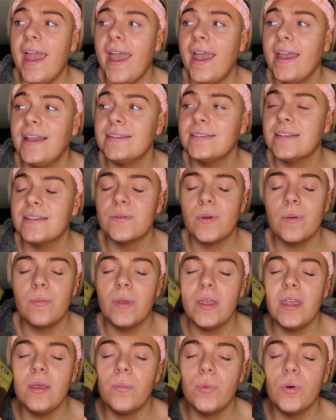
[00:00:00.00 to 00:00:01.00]
hates is when
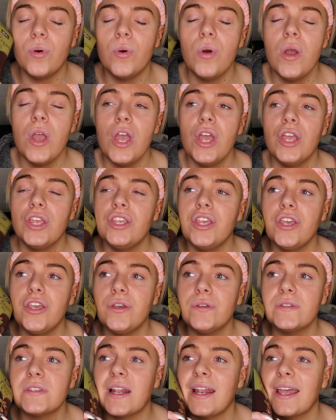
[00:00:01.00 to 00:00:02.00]
people
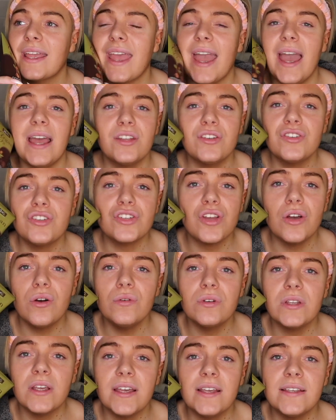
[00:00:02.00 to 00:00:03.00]
use like Head and
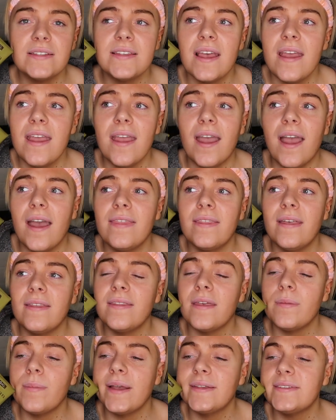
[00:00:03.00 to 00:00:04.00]
Shoulders and
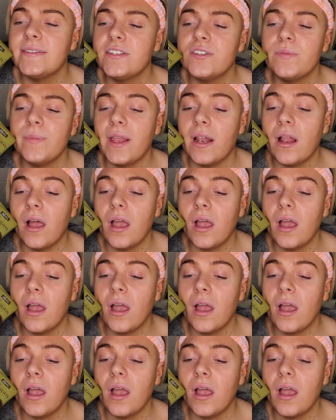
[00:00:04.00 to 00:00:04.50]
then they message me